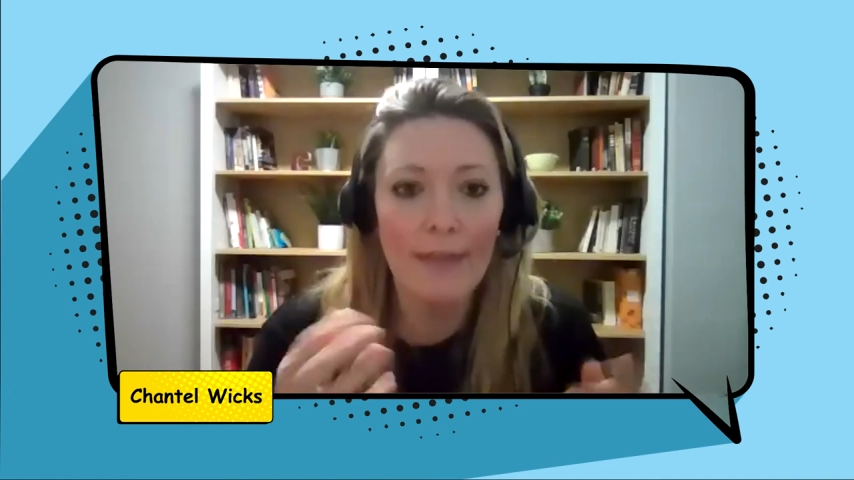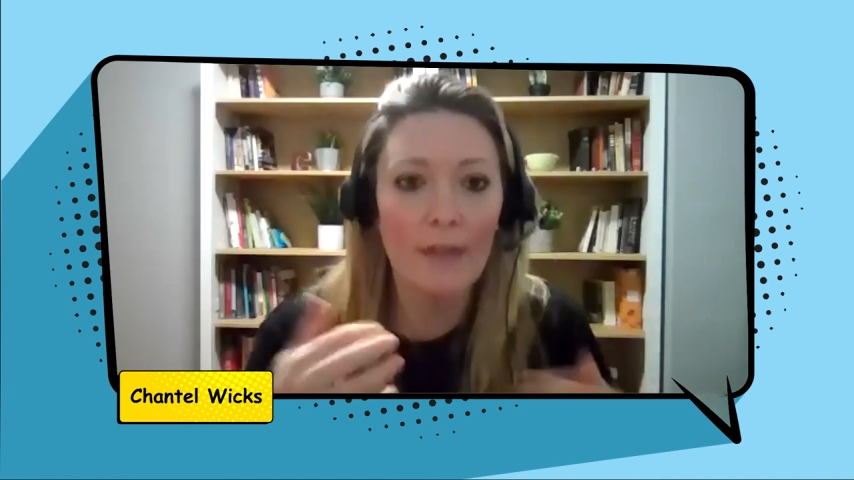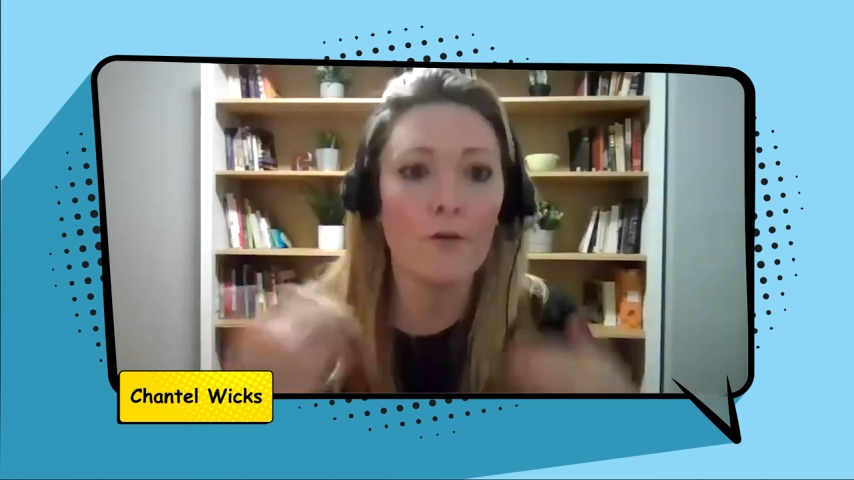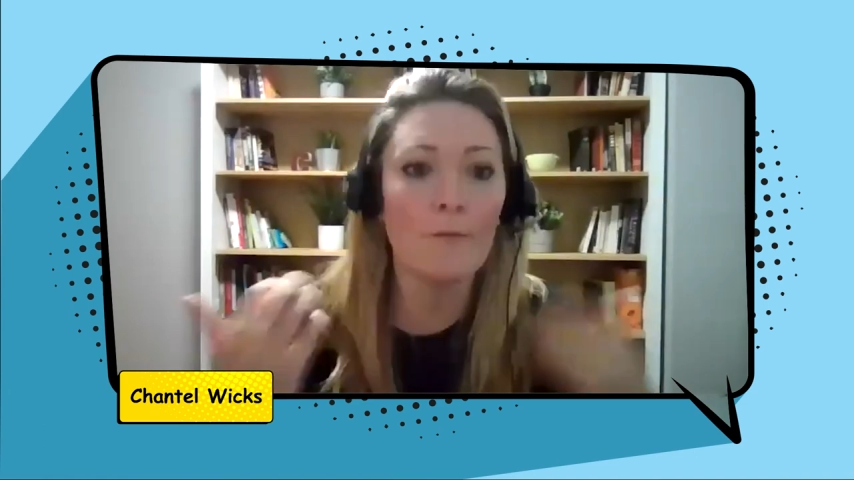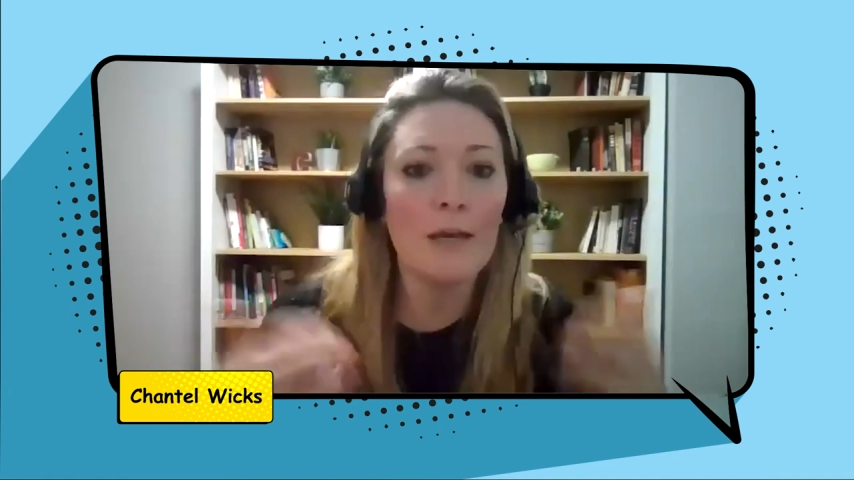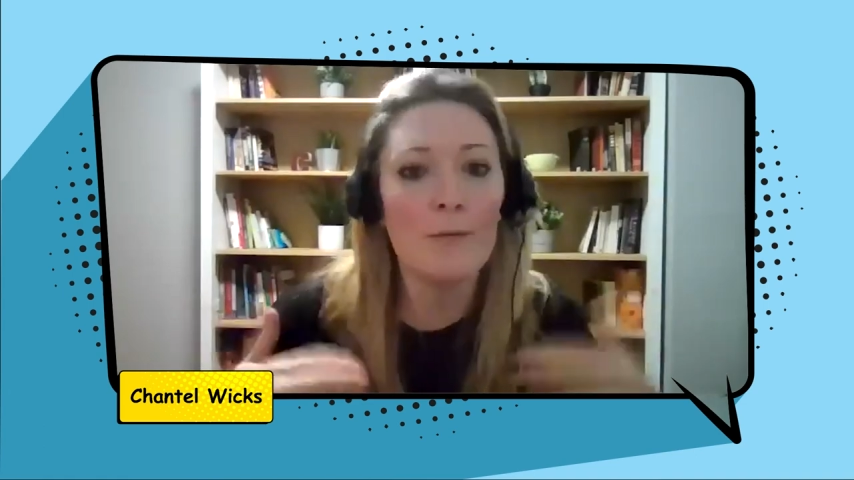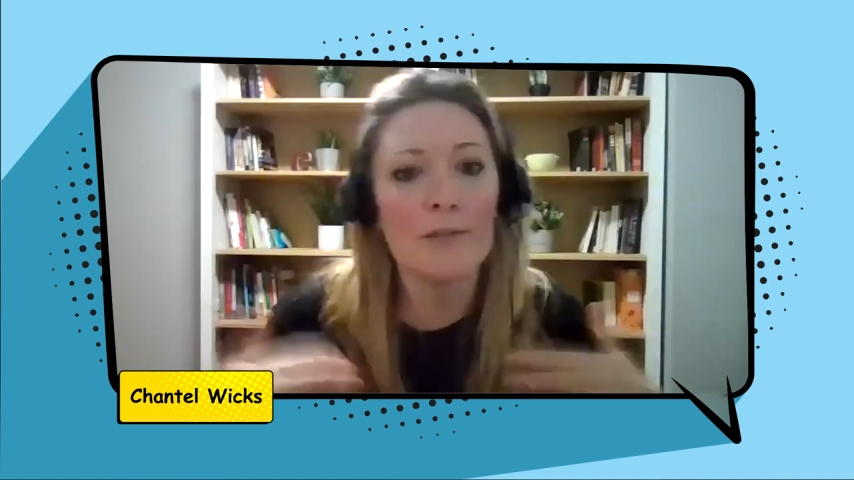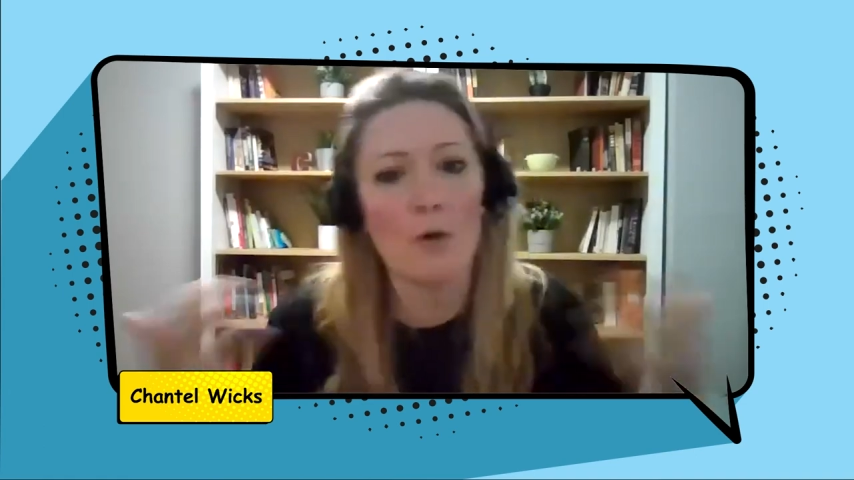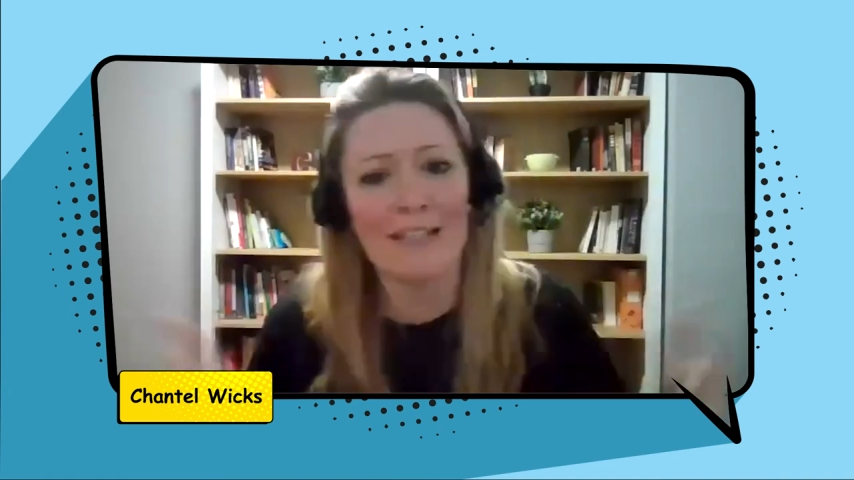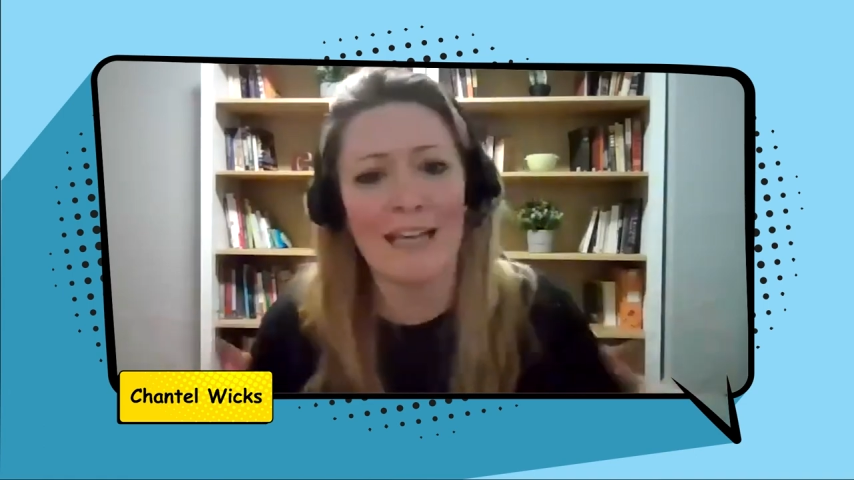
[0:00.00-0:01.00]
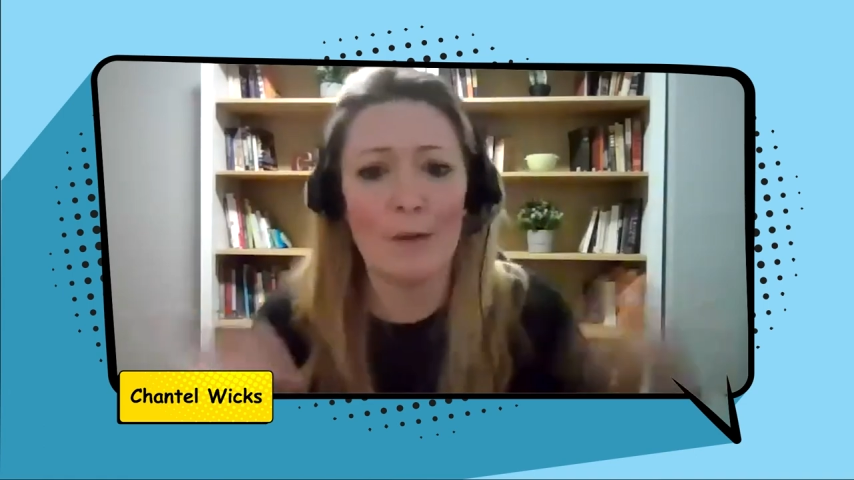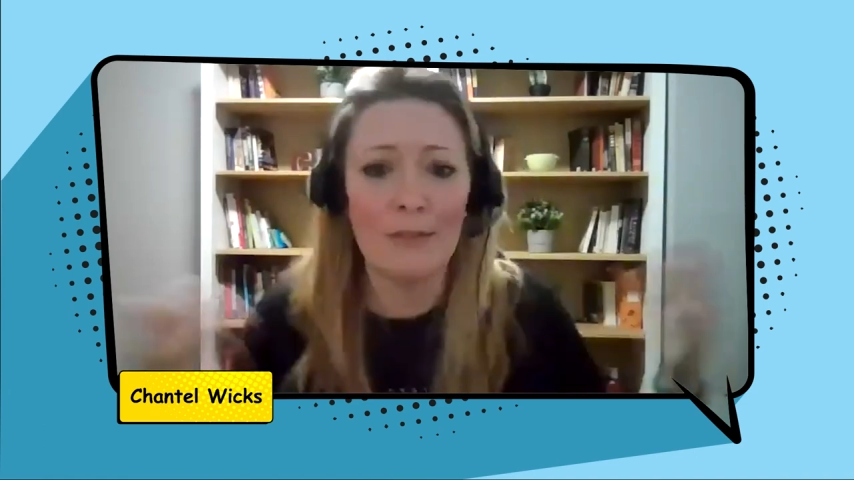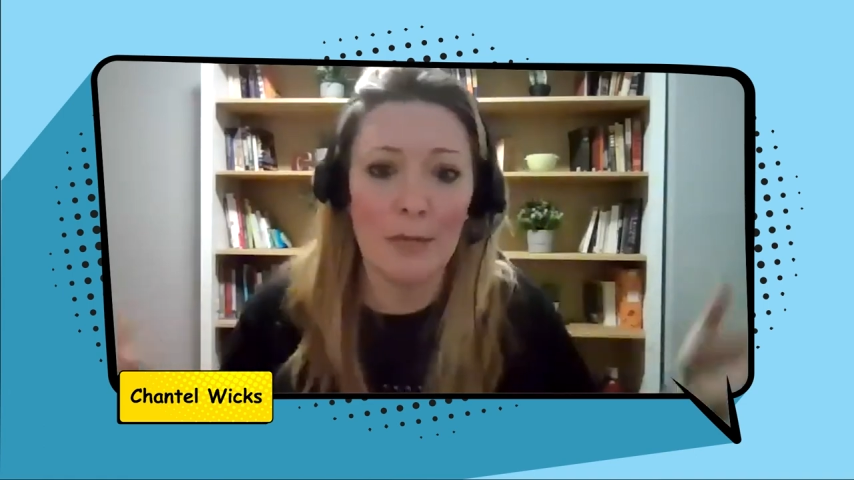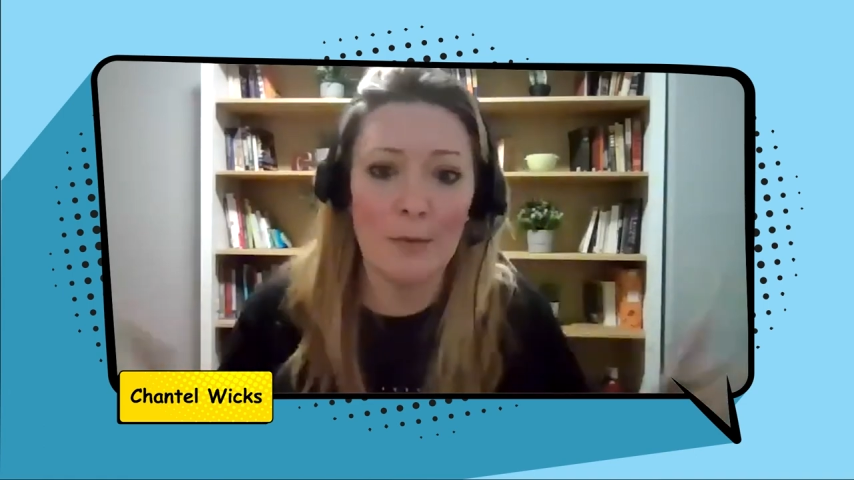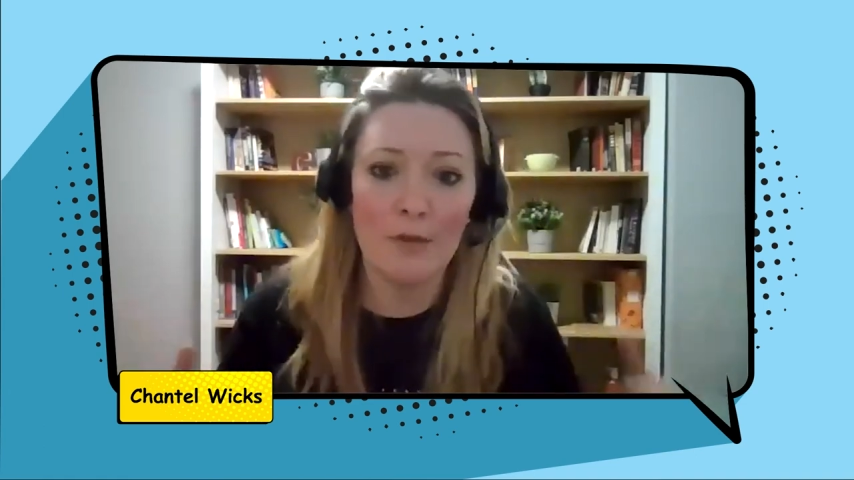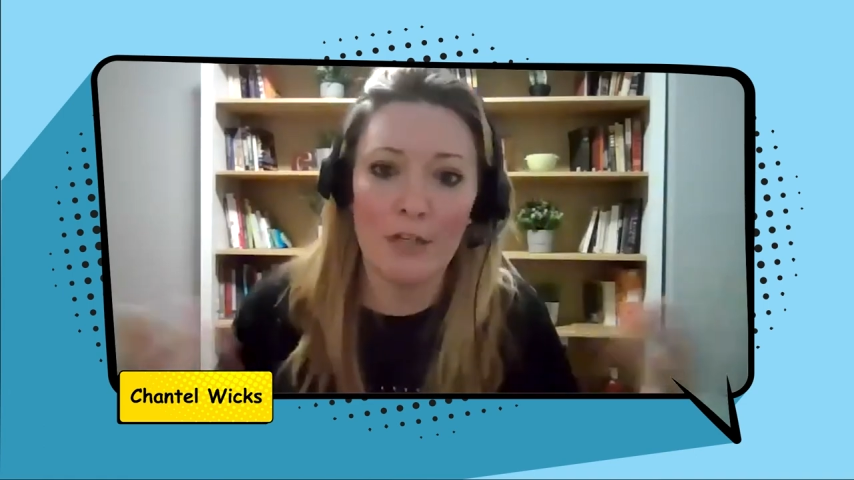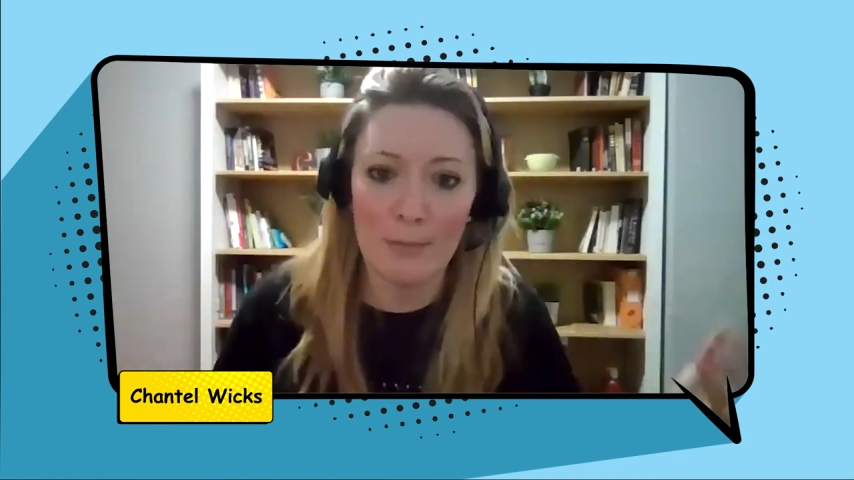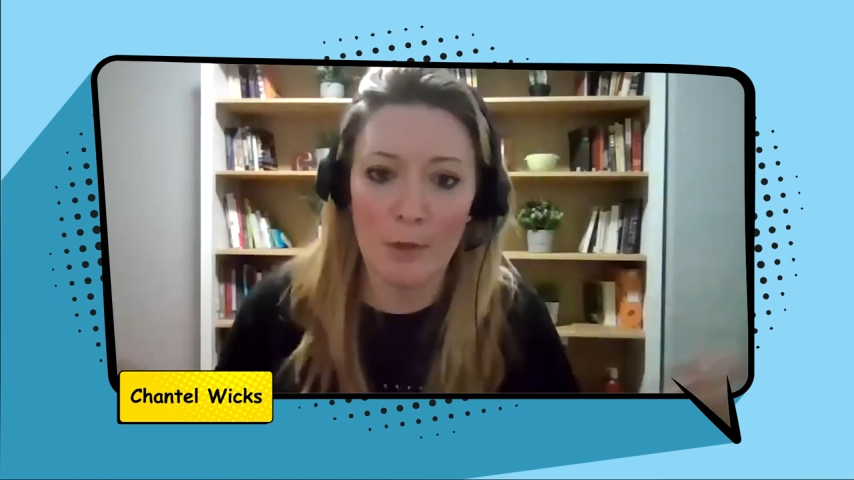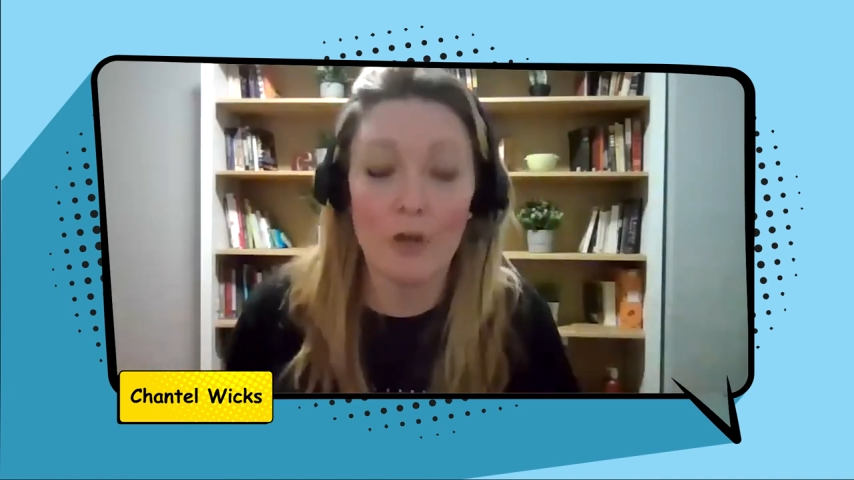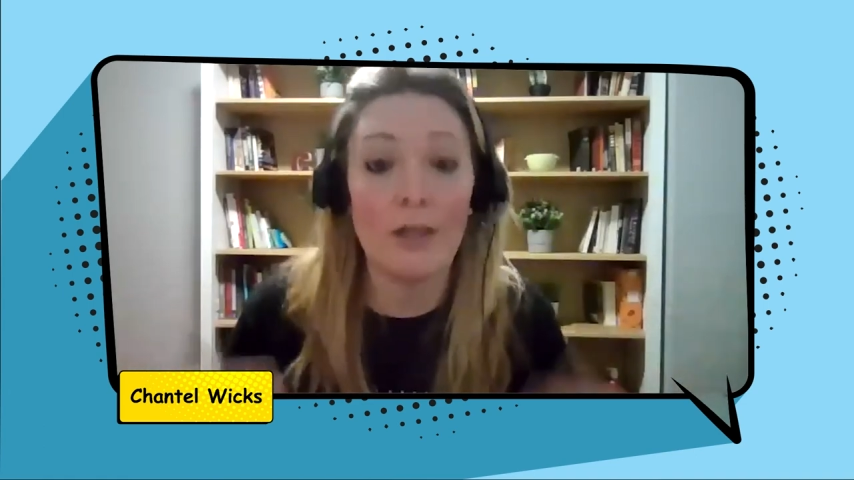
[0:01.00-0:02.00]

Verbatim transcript: And like for me, it was always like I would tell my friends in bar,